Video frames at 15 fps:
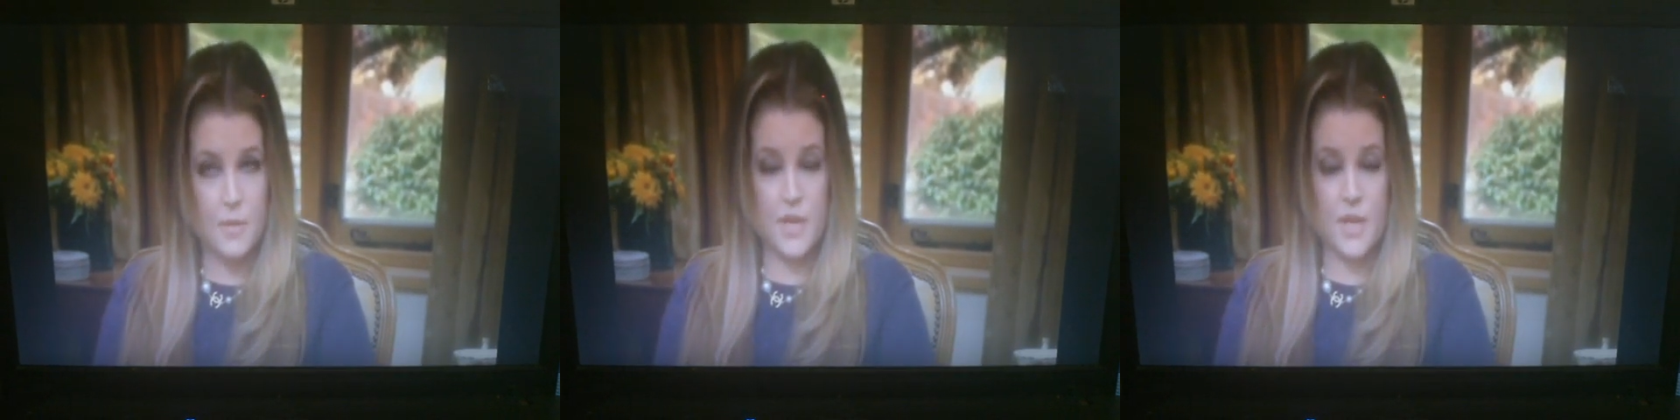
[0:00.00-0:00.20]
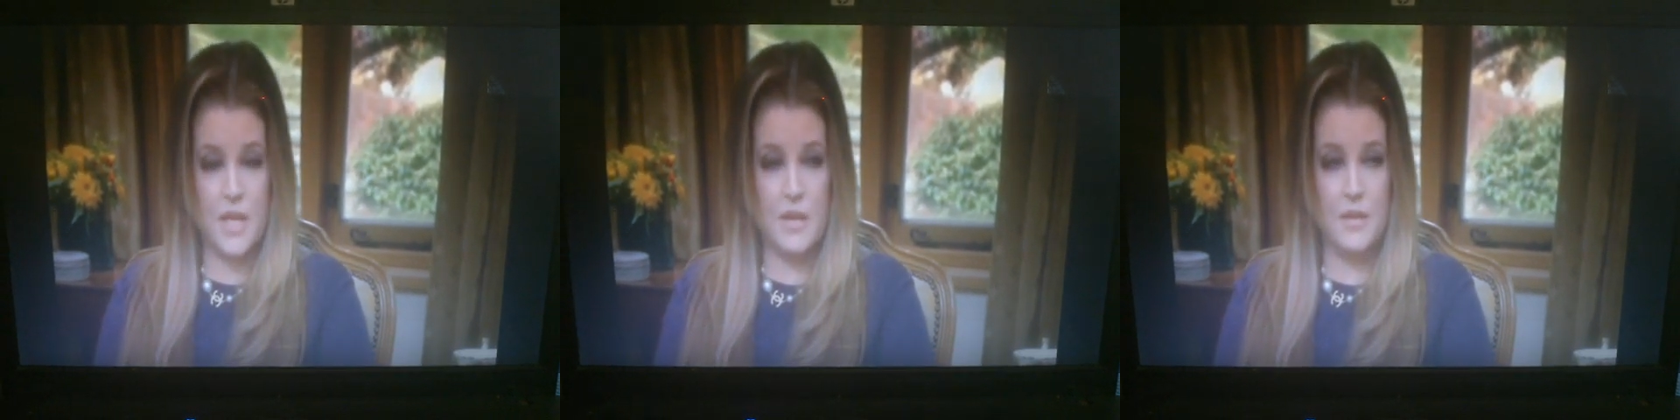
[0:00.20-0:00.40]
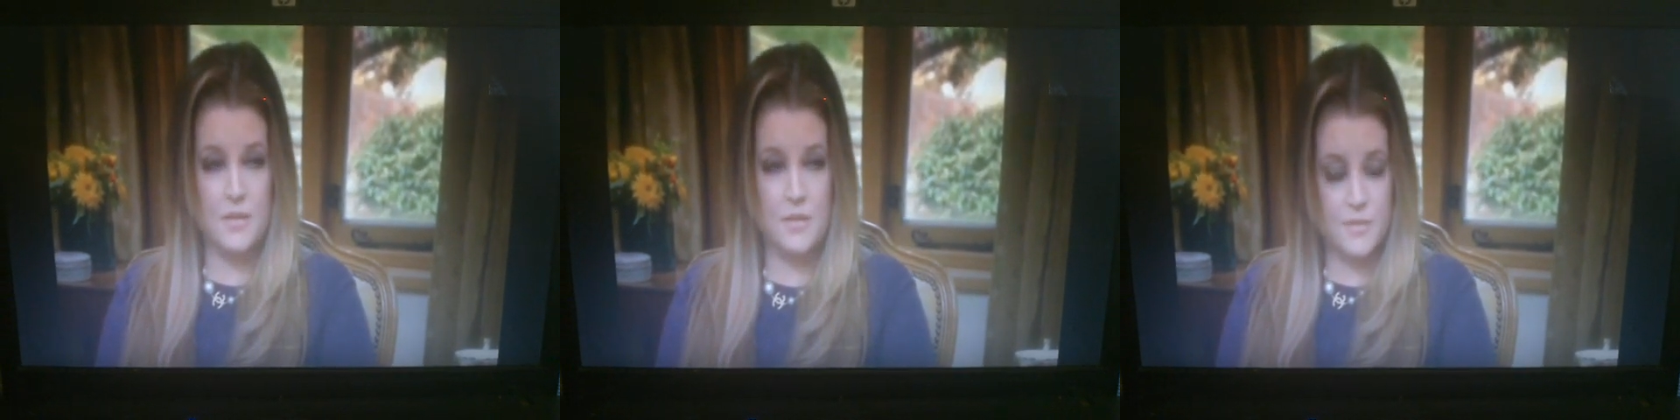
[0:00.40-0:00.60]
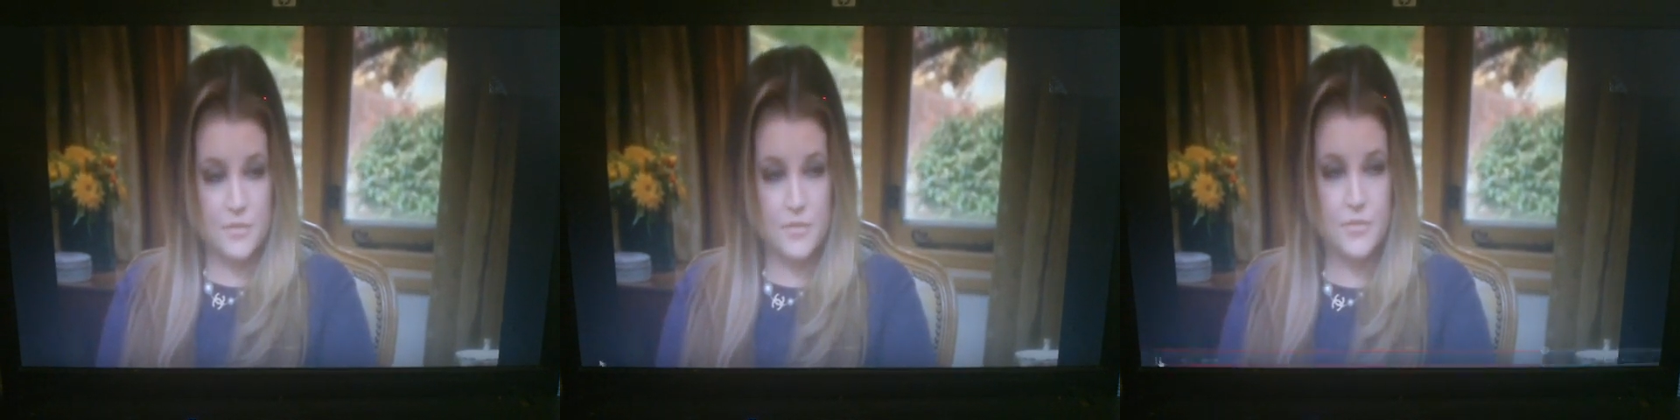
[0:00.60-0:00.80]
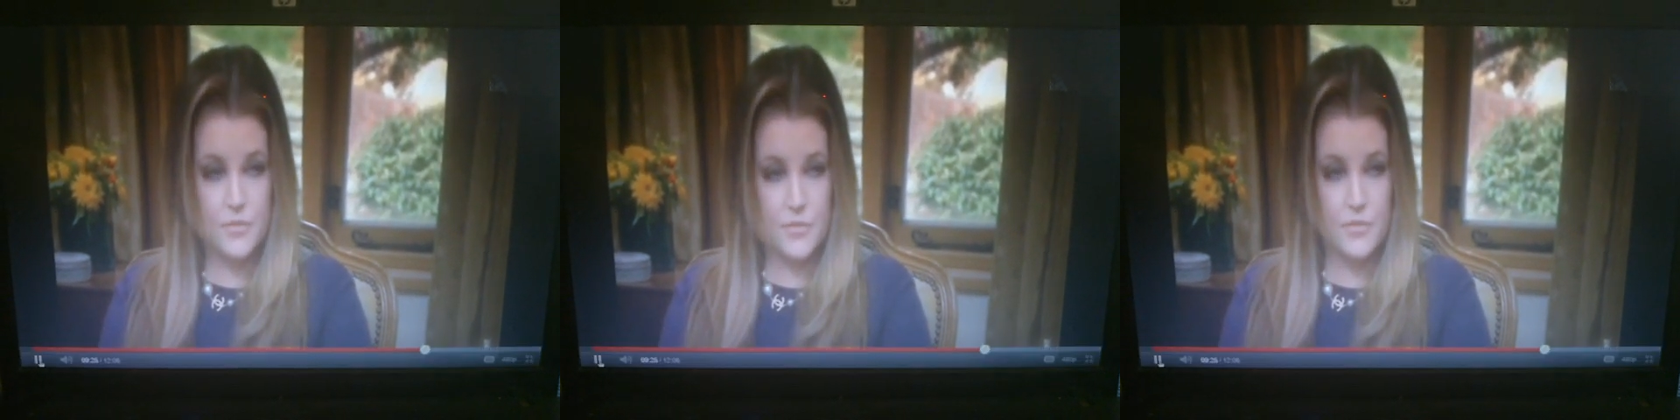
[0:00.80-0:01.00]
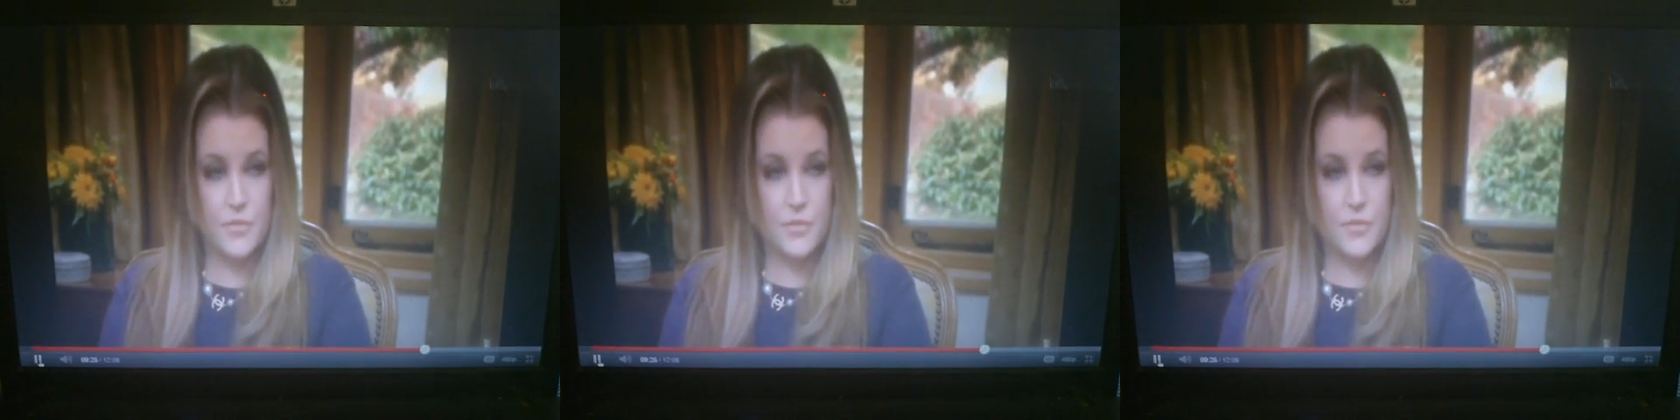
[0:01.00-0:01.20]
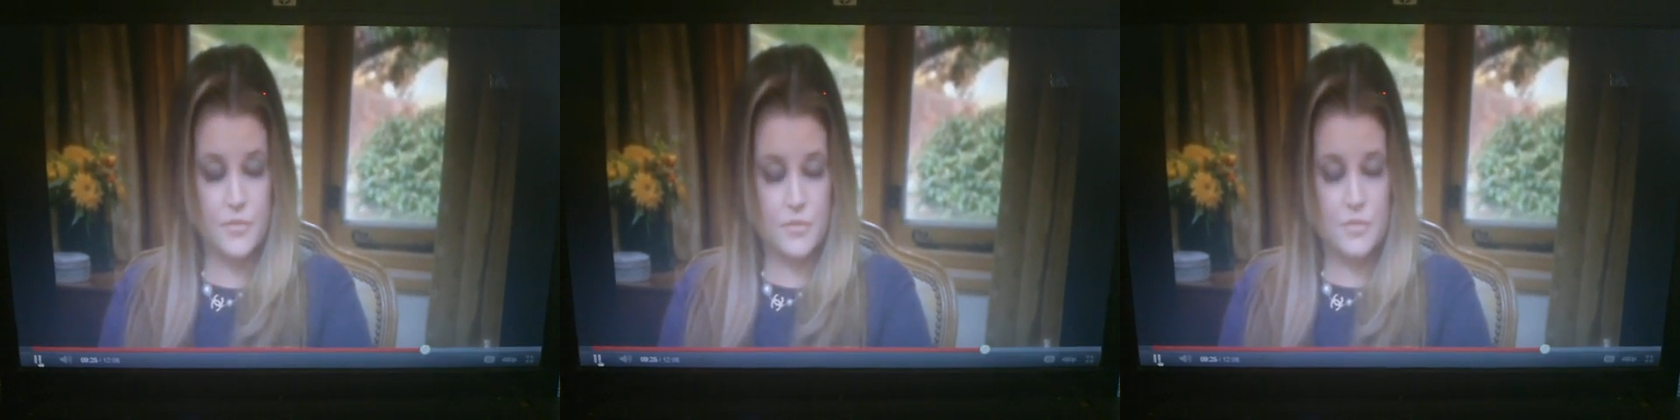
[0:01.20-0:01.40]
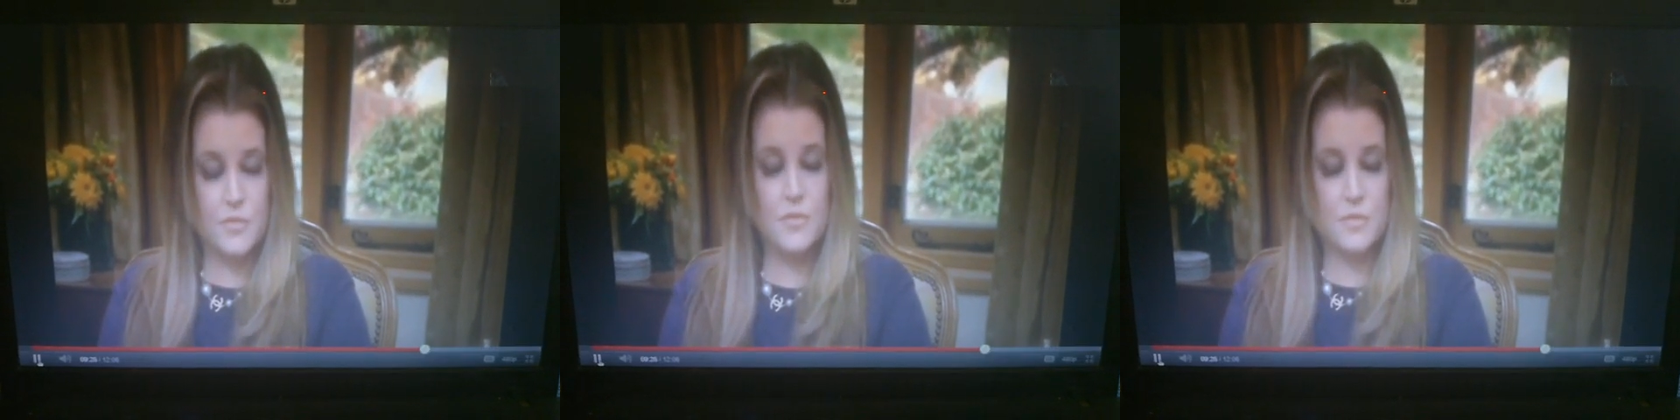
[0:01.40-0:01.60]
pain for
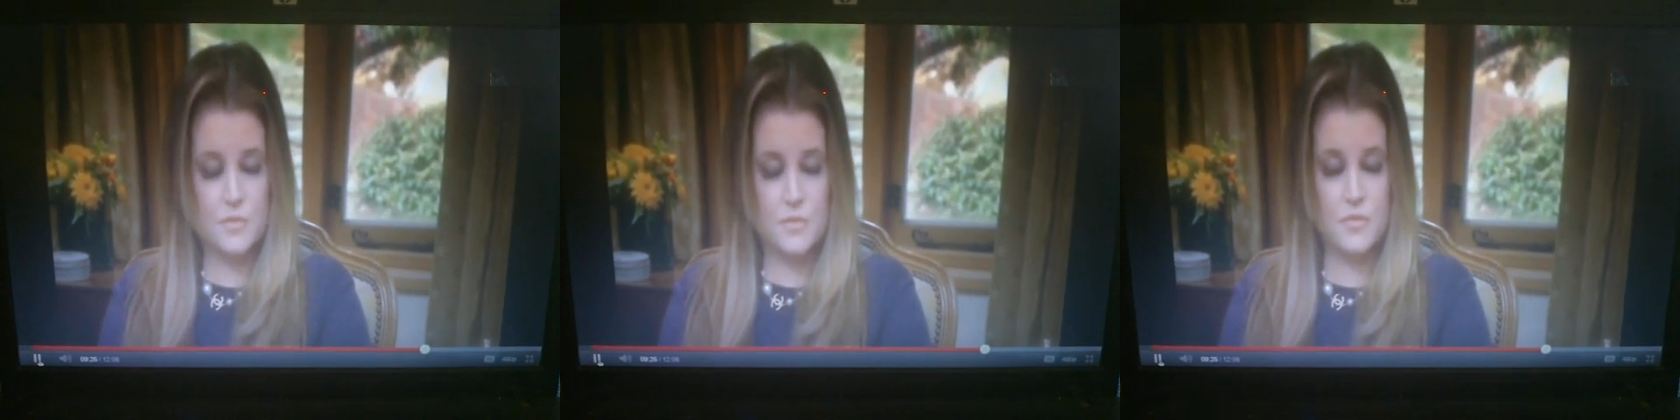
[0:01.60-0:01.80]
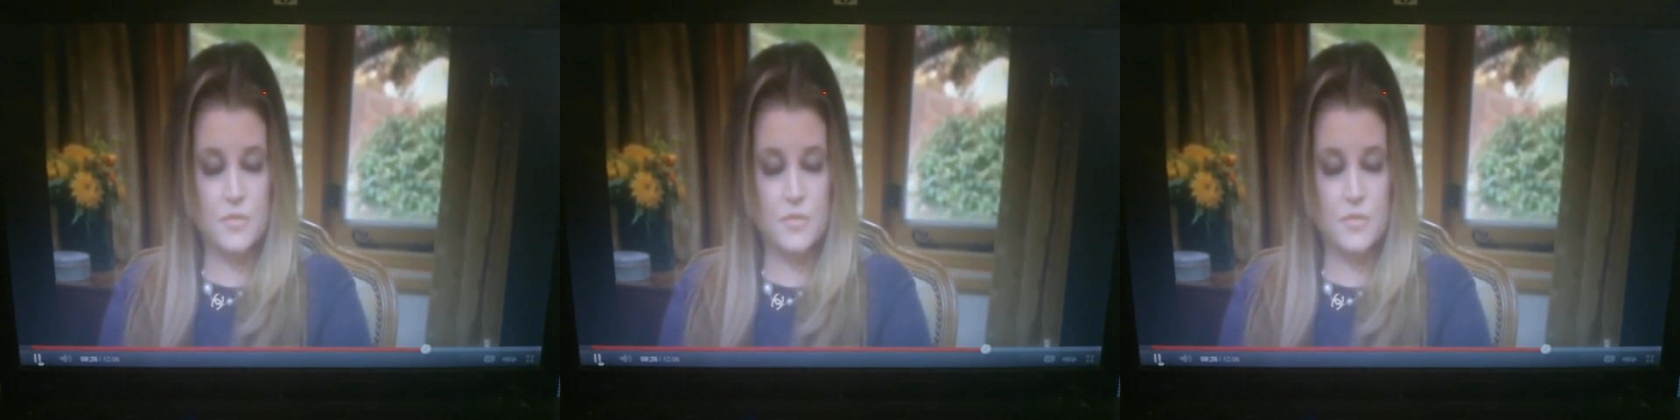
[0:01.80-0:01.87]
yourself.